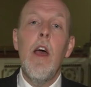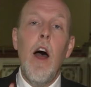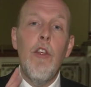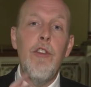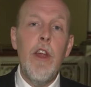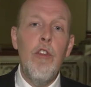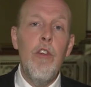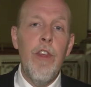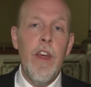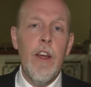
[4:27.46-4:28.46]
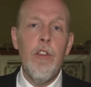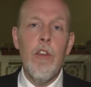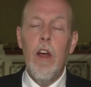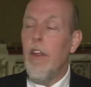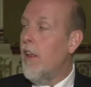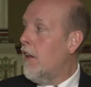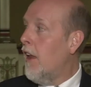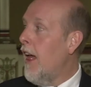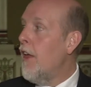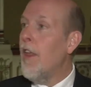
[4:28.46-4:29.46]
I'll say two things
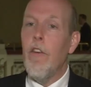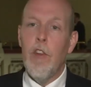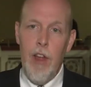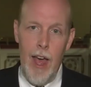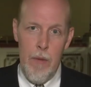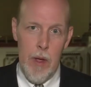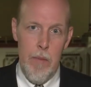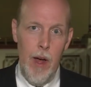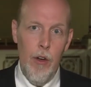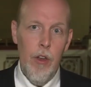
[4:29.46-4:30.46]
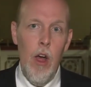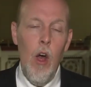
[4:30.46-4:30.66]
today that I was happy about.